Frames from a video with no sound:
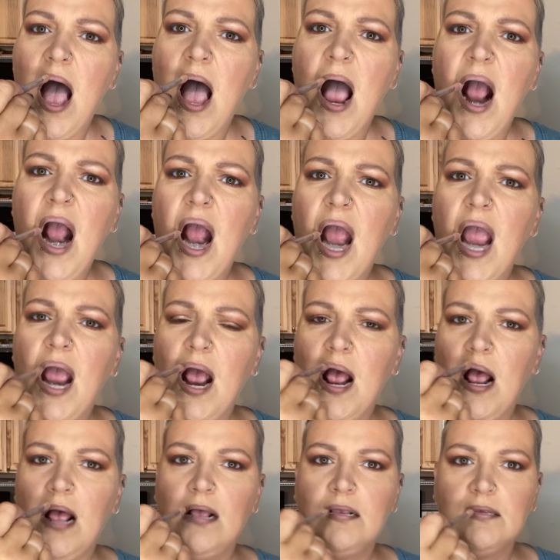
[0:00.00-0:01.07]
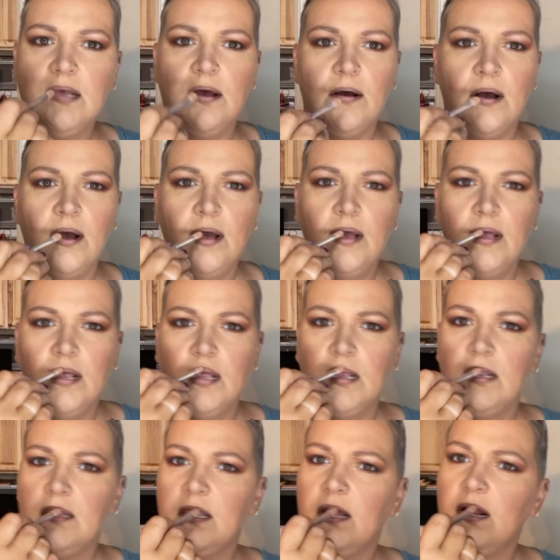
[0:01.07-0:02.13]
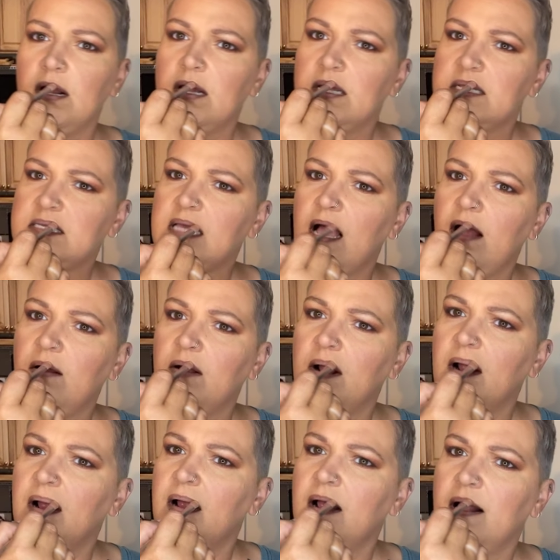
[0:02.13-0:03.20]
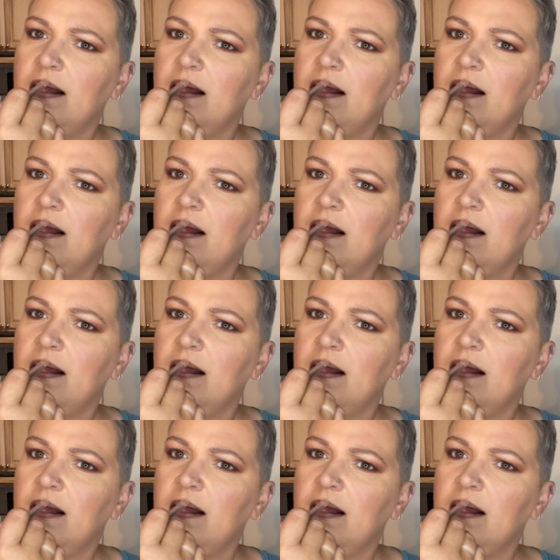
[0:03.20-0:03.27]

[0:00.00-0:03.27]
All right, so there is our